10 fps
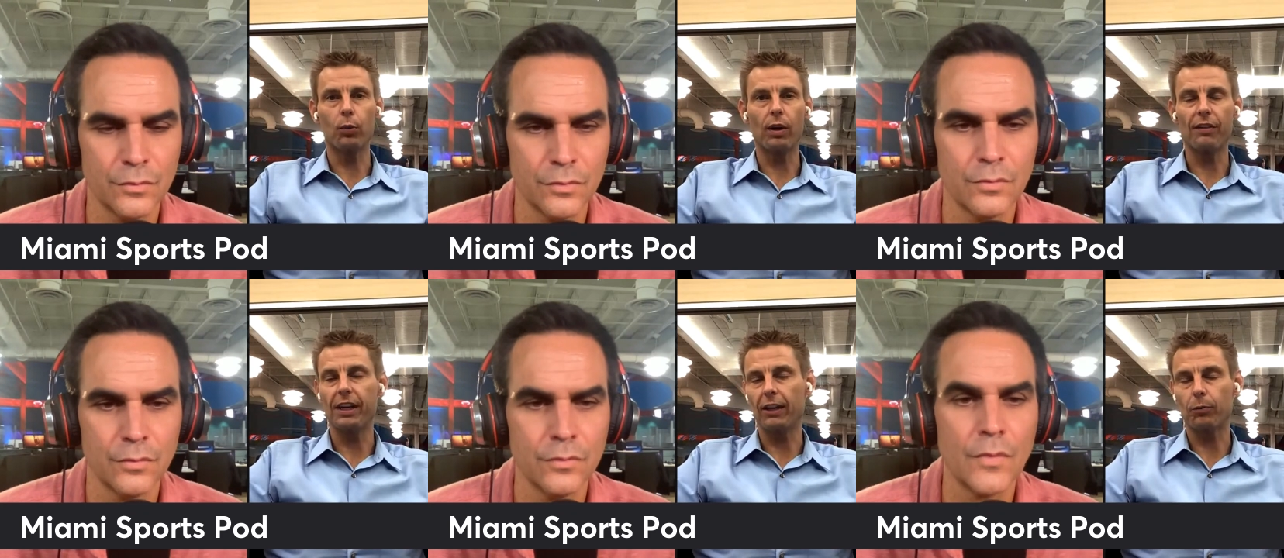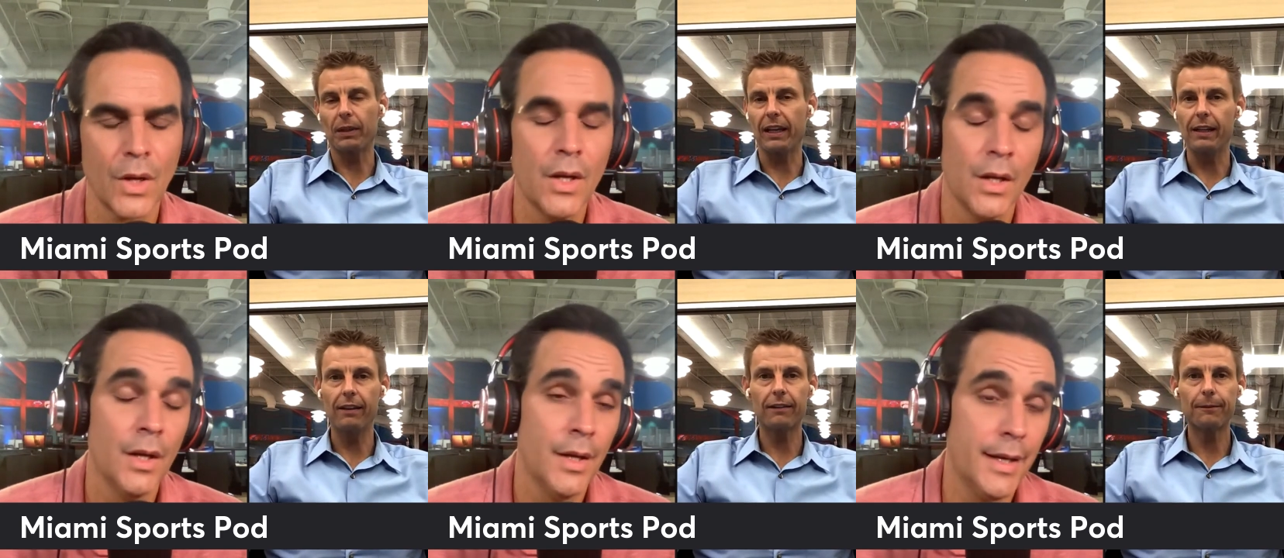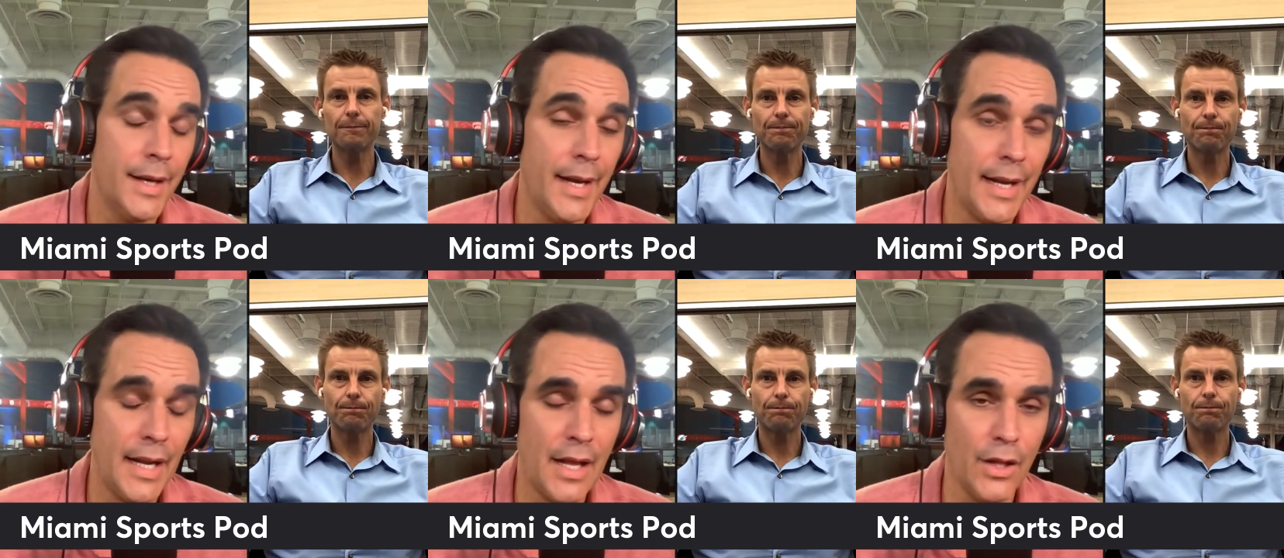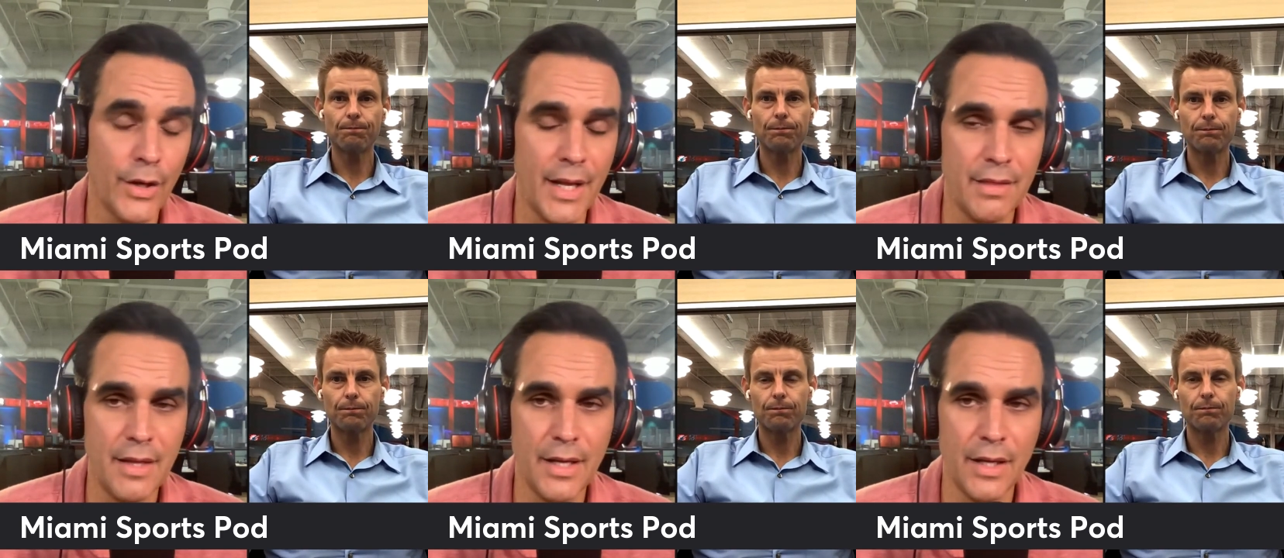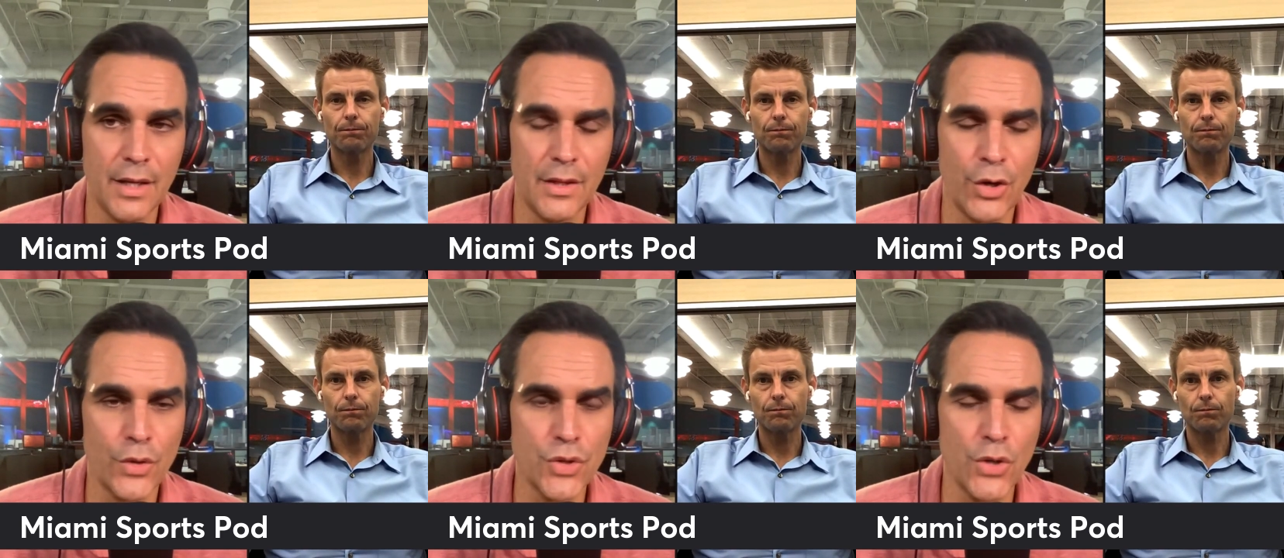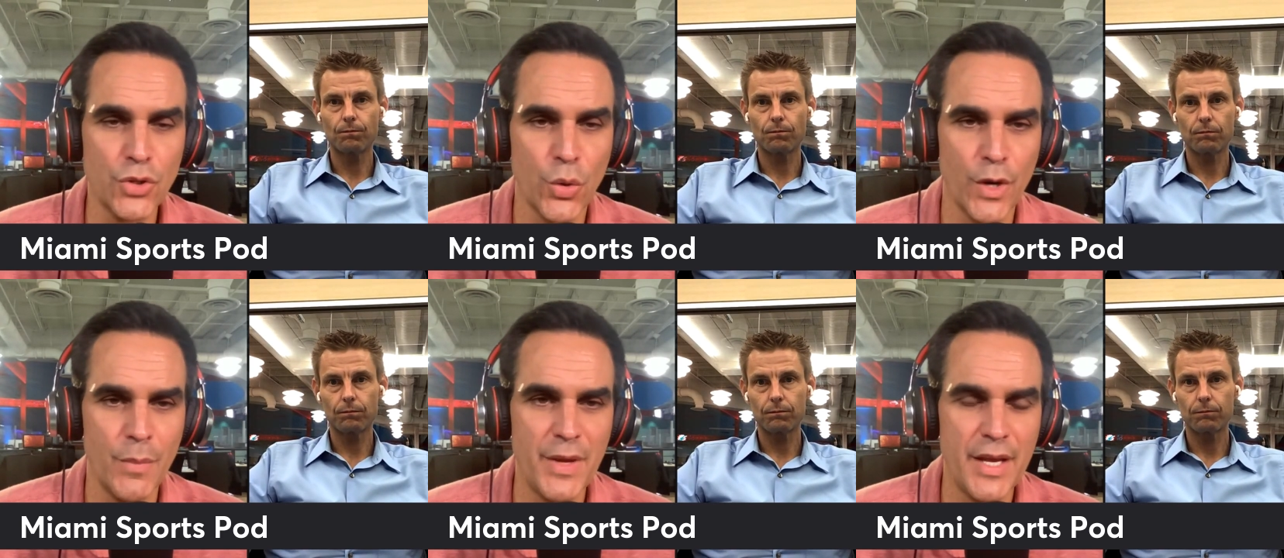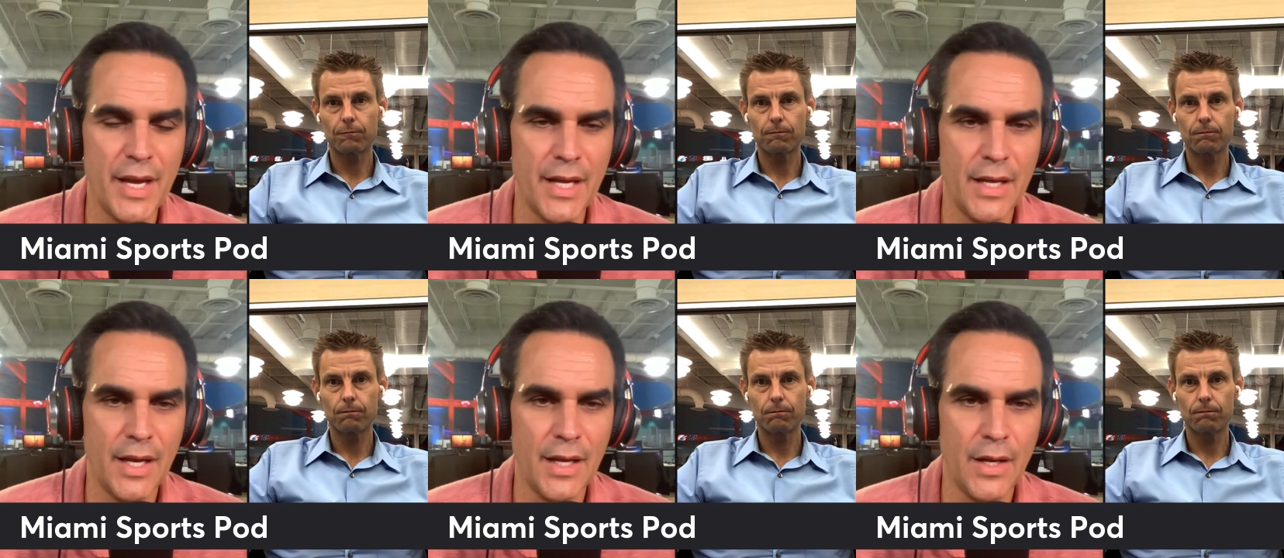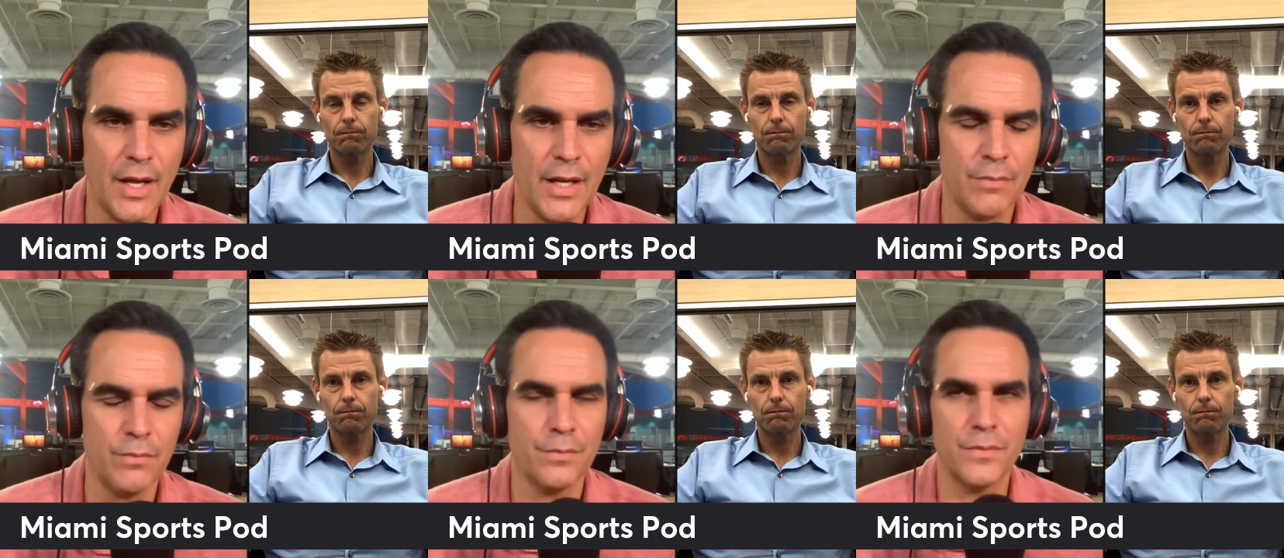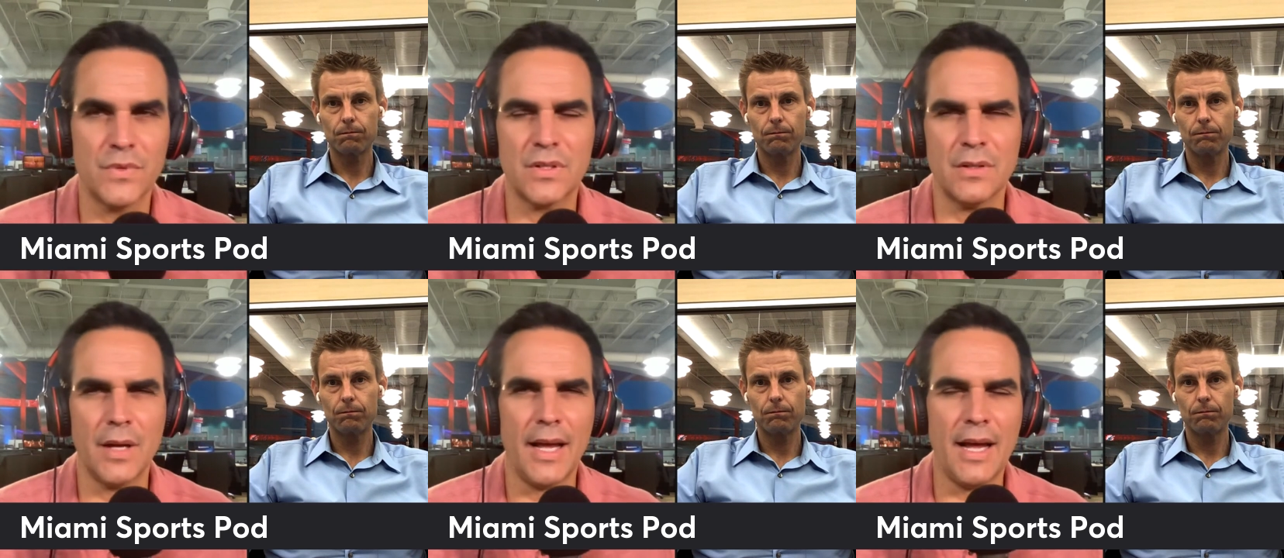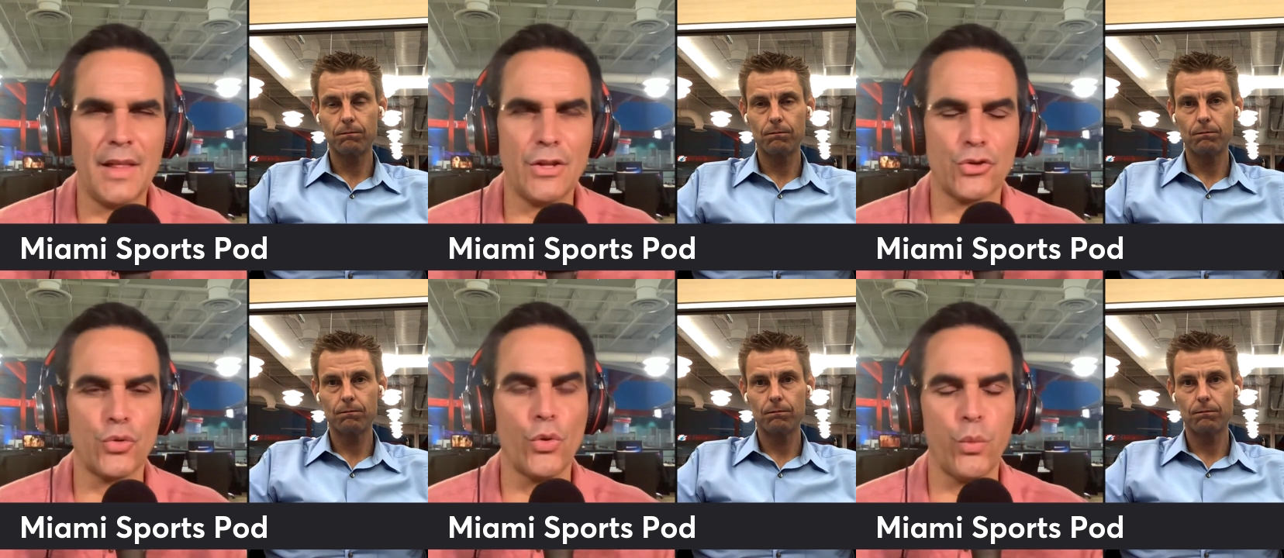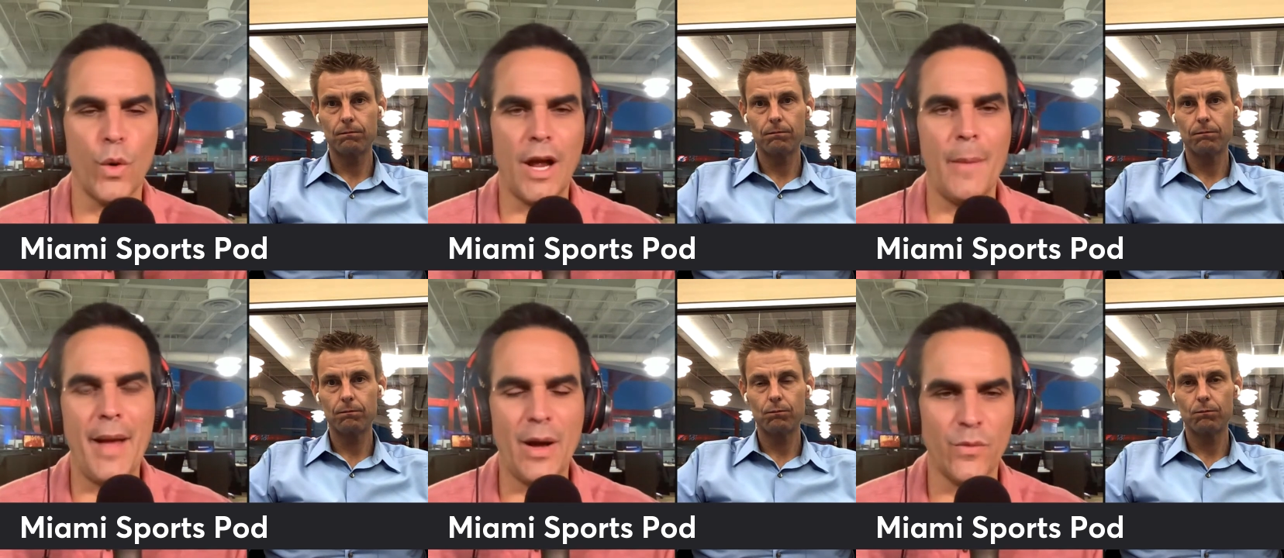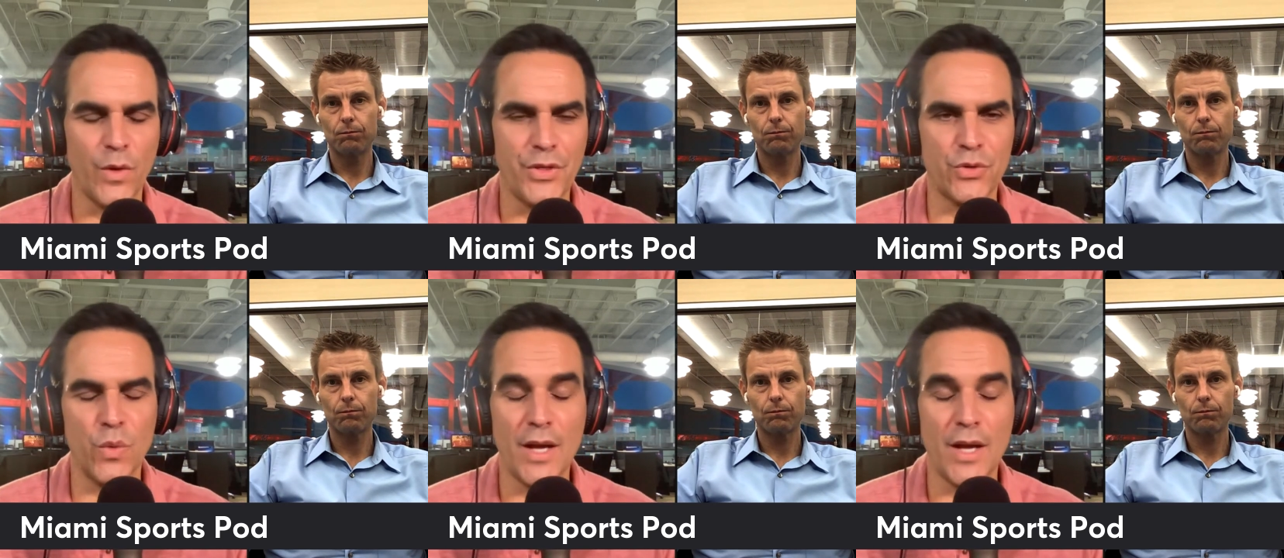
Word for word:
Speaker 1: on to whatever the next plan is.
Speaker 2: Yeah, and I, look, and I think there is also going to be a a, a I think the truth will come out of what this